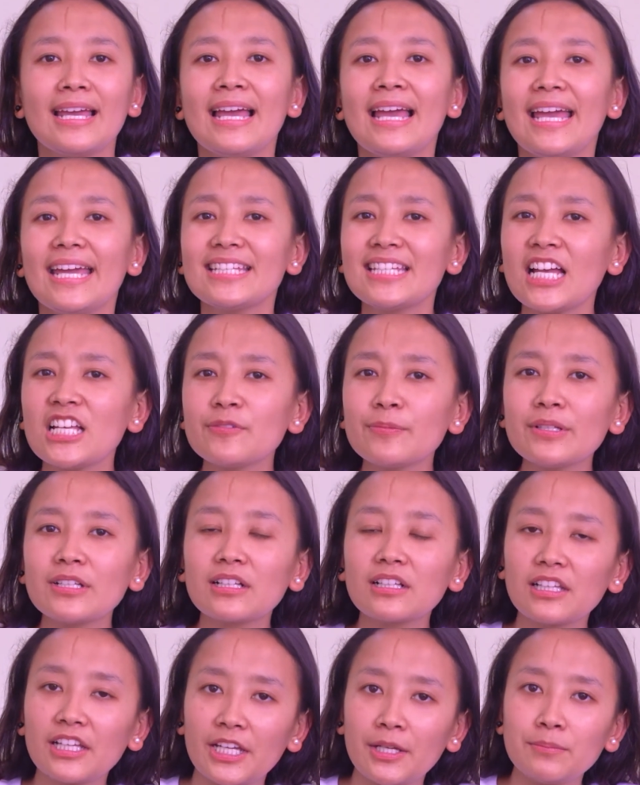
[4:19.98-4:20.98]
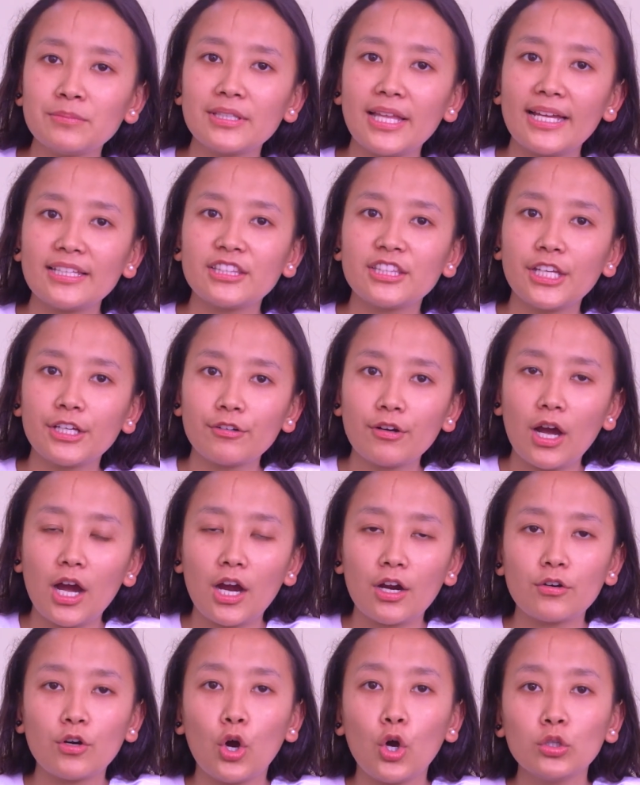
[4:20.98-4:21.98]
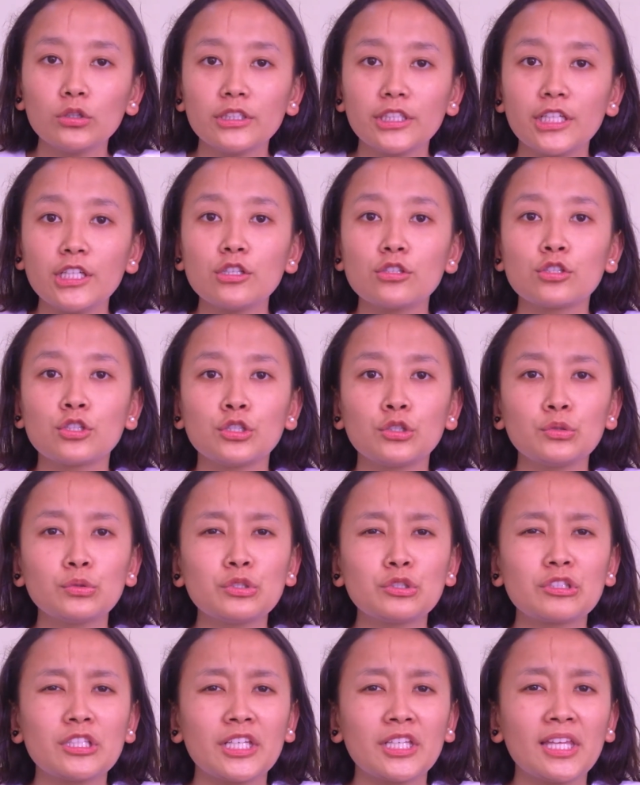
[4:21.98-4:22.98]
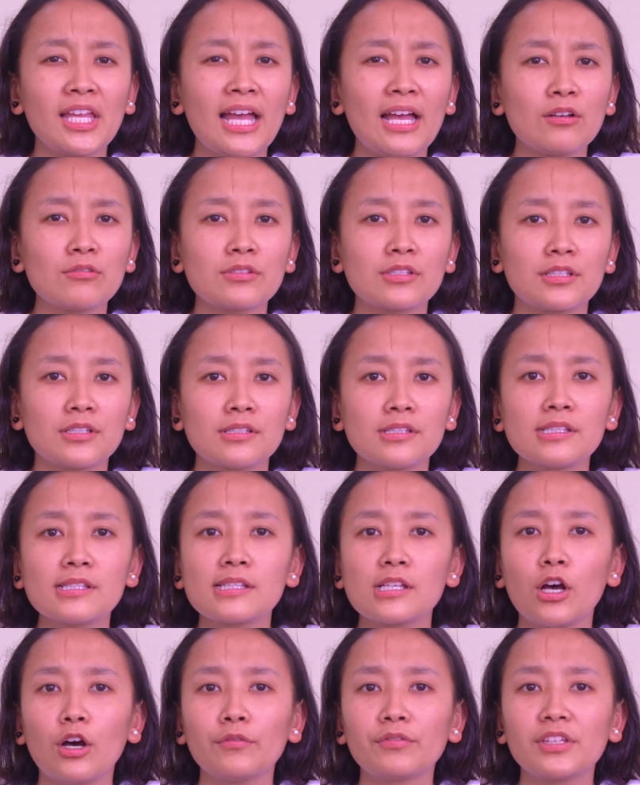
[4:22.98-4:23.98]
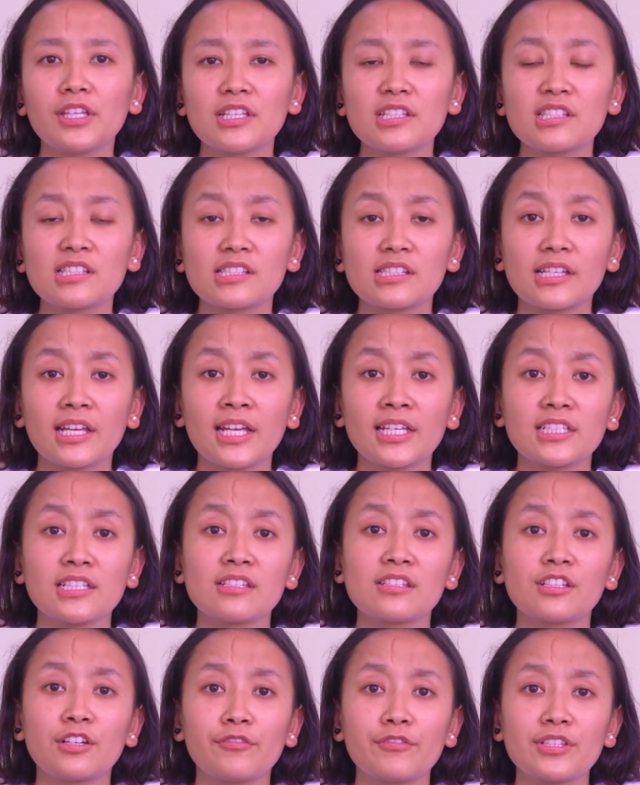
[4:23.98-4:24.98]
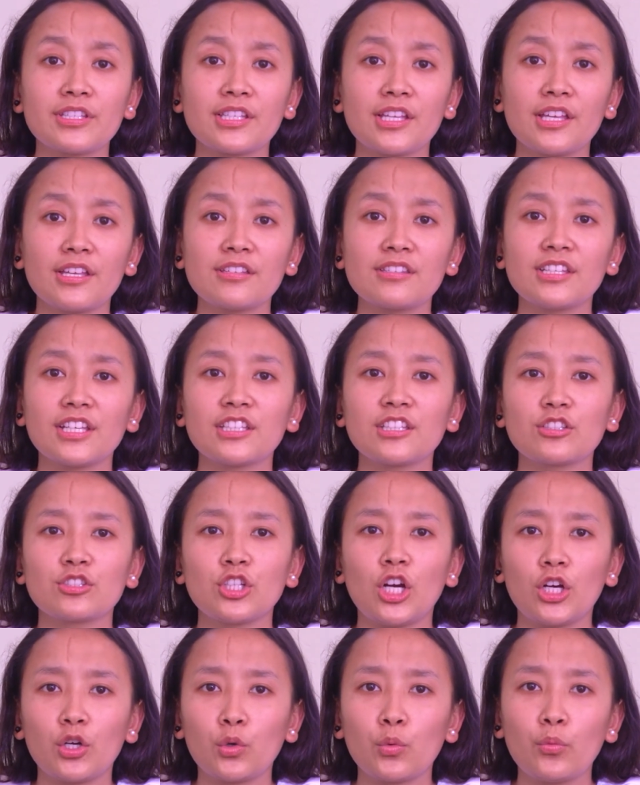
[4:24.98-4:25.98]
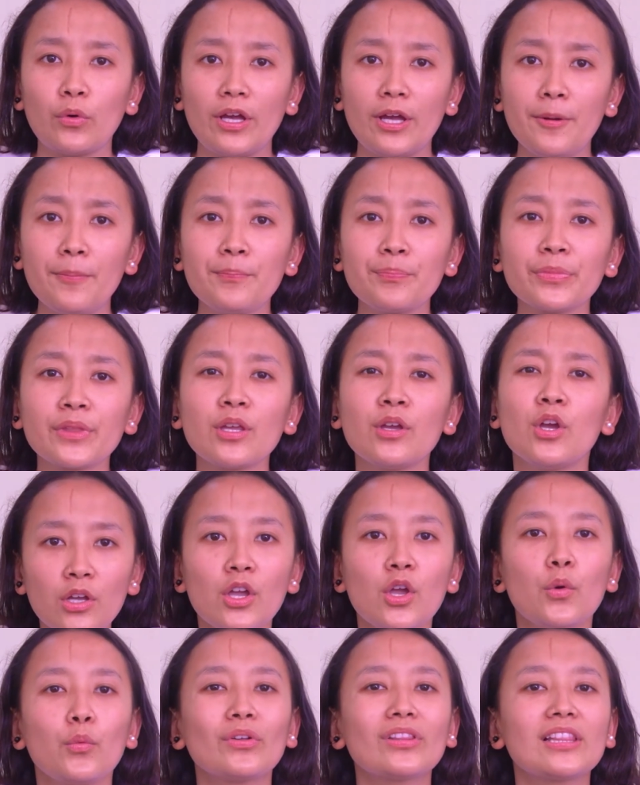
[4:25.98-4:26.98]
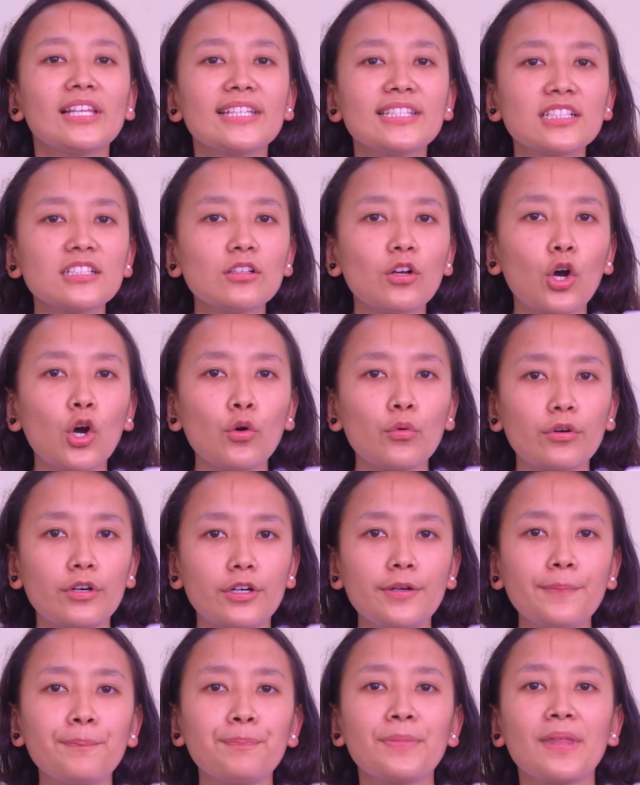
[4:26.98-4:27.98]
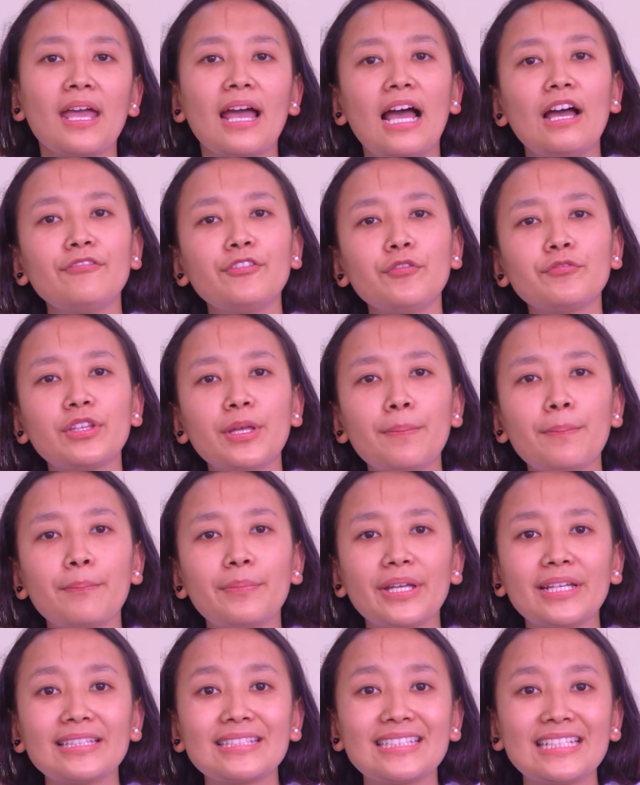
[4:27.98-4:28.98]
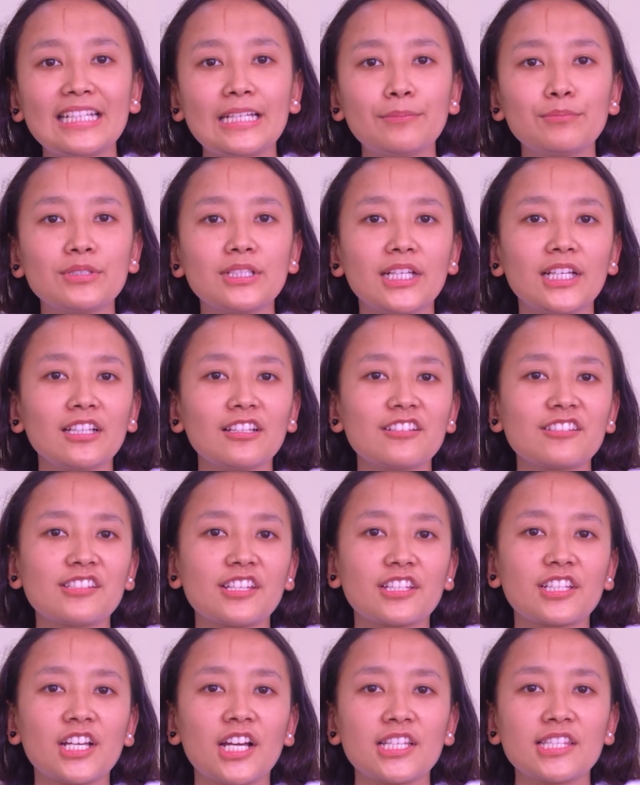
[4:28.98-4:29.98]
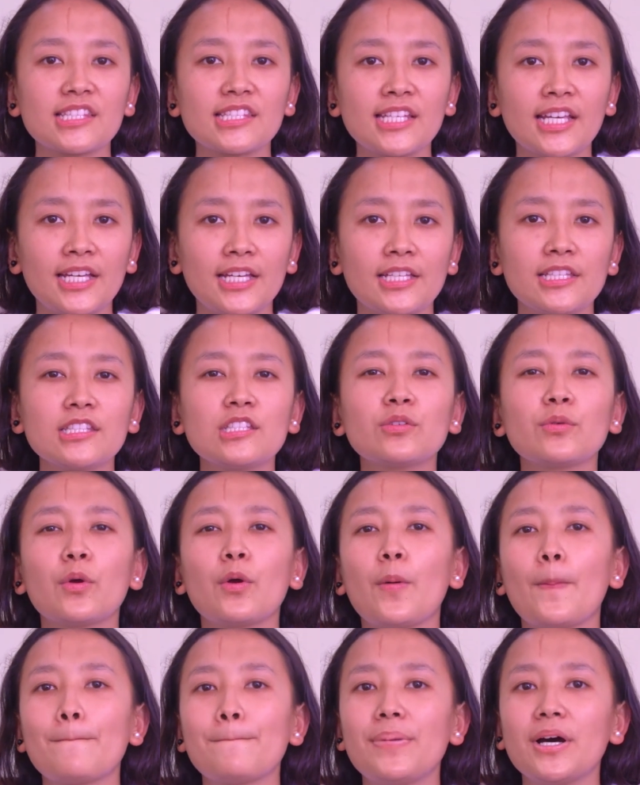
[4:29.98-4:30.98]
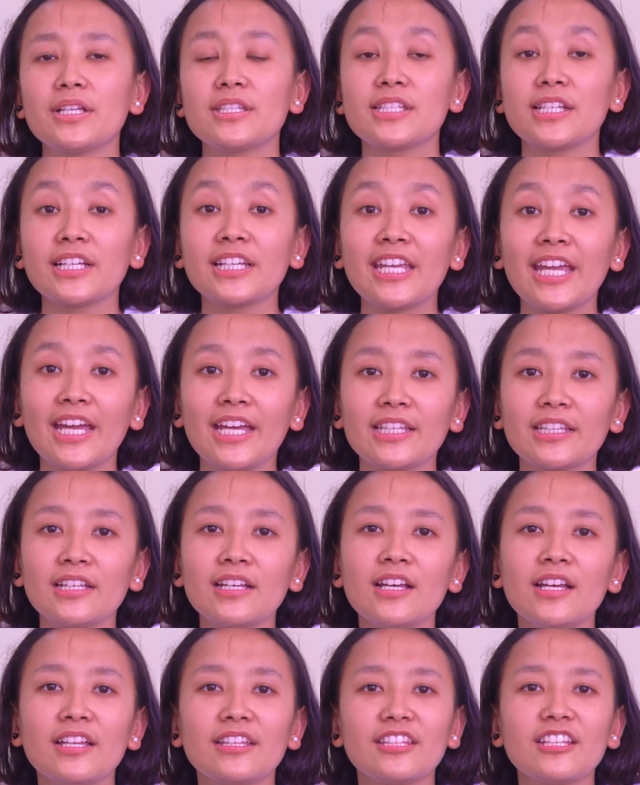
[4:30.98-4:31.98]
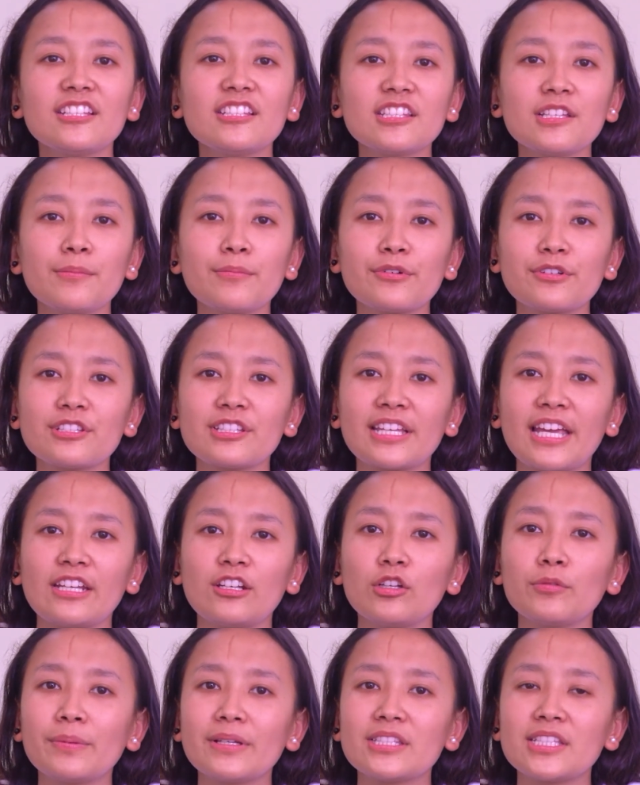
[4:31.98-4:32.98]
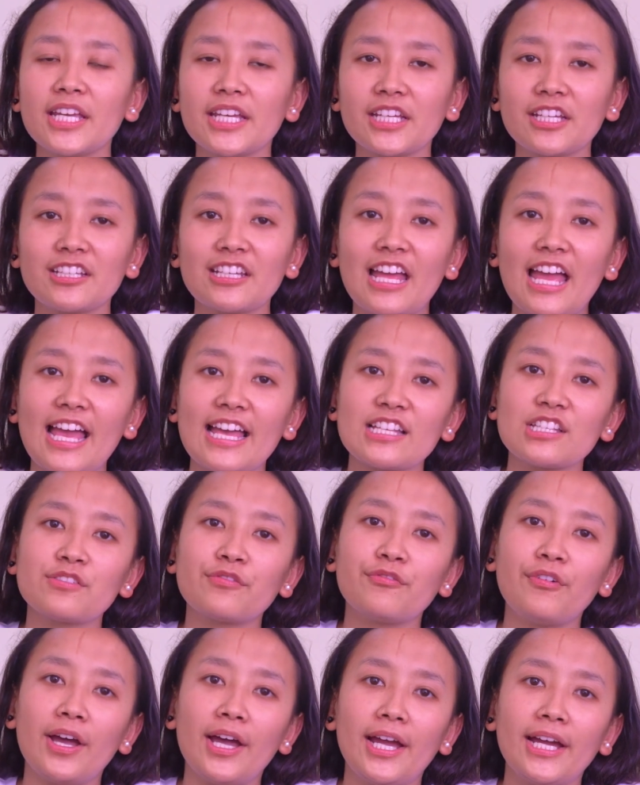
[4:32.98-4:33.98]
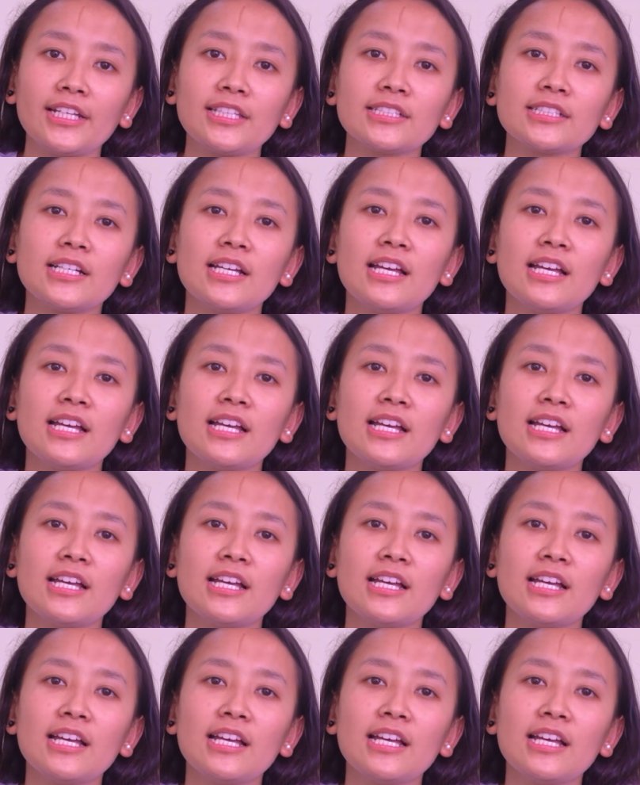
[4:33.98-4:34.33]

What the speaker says: It has been claimed that there are only 2 to 10,000 of these hidden services in the dark web, with little over half of them being deemed illicit content. But again, these numbers cannot be taken as fact